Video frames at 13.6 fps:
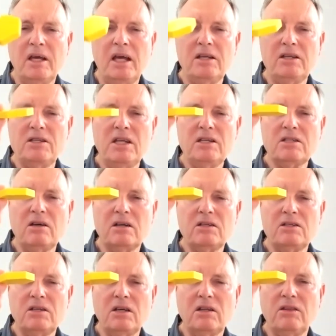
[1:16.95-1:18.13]
And you see it's got a
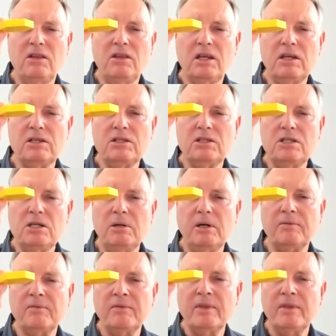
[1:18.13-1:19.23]
certain thickness to it,